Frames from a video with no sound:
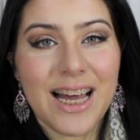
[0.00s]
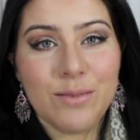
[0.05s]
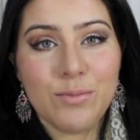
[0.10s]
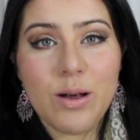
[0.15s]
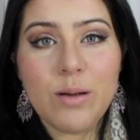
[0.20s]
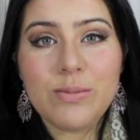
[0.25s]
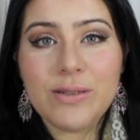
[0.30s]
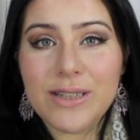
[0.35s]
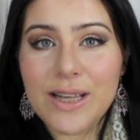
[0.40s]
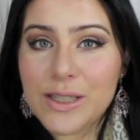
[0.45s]
I'm
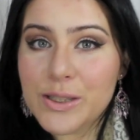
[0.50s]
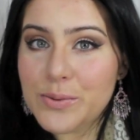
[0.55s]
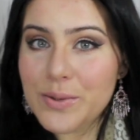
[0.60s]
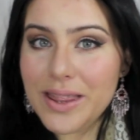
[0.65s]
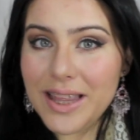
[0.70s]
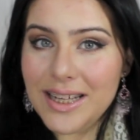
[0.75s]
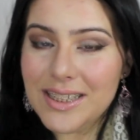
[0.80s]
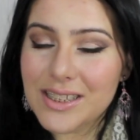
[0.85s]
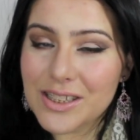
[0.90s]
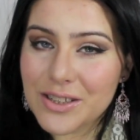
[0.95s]
obsessed
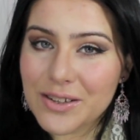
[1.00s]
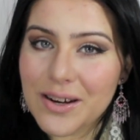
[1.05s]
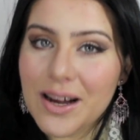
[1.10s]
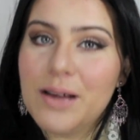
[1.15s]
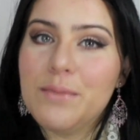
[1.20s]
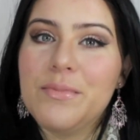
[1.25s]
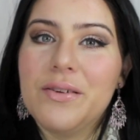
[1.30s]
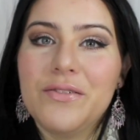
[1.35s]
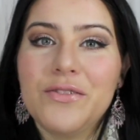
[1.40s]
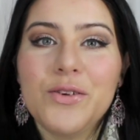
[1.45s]
with
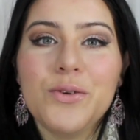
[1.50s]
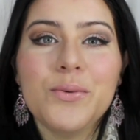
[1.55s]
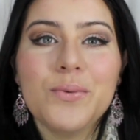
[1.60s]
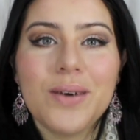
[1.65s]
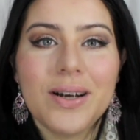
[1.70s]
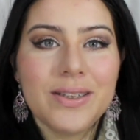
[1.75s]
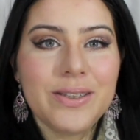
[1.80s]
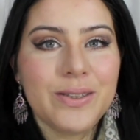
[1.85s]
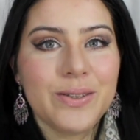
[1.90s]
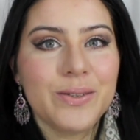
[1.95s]
Instagram. If you
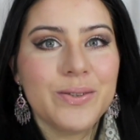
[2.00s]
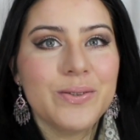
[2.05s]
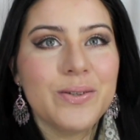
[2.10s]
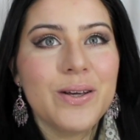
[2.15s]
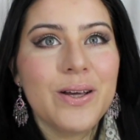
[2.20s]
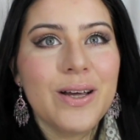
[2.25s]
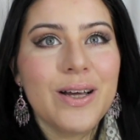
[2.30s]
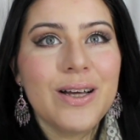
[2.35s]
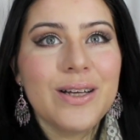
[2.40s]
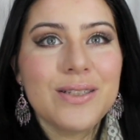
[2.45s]
want to
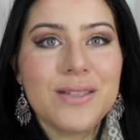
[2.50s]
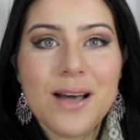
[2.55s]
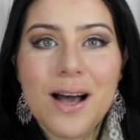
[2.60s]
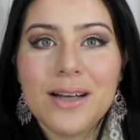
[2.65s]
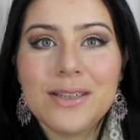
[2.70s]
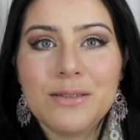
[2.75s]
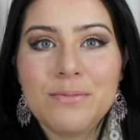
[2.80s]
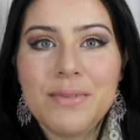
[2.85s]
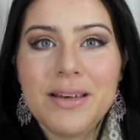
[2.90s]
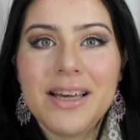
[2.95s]

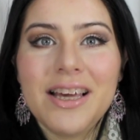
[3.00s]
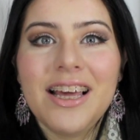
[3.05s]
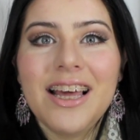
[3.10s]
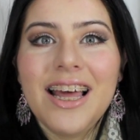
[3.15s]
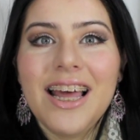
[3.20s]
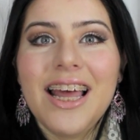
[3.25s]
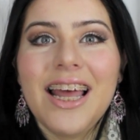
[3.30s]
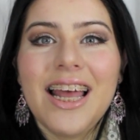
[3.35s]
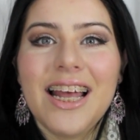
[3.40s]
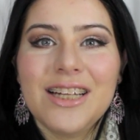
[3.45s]
talk to me,
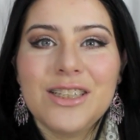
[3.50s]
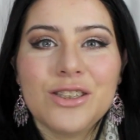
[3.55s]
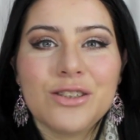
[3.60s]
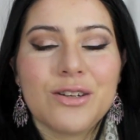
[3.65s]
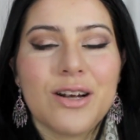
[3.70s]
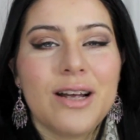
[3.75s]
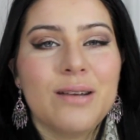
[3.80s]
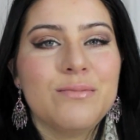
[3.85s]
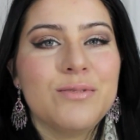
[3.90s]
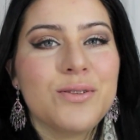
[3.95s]

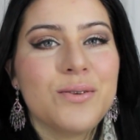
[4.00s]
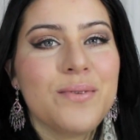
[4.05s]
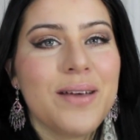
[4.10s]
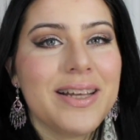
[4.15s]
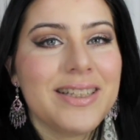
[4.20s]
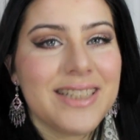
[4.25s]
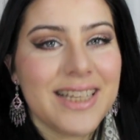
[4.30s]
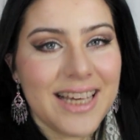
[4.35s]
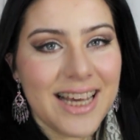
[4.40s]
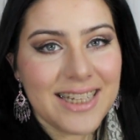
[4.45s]
Instagram's the
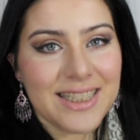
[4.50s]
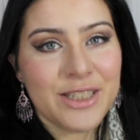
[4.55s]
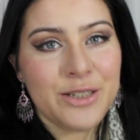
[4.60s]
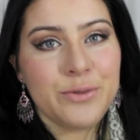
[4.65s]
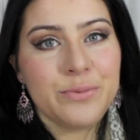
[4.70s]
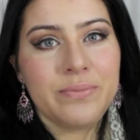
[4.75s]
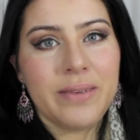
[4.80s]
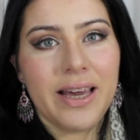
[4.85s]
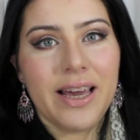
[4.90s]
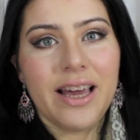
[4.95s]
way to get
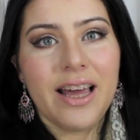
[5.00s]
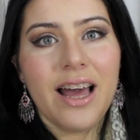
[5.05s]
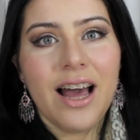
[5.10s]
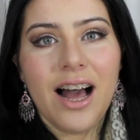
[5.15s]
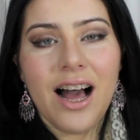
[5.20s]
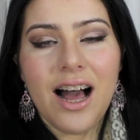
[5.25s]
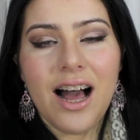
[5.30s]
to me.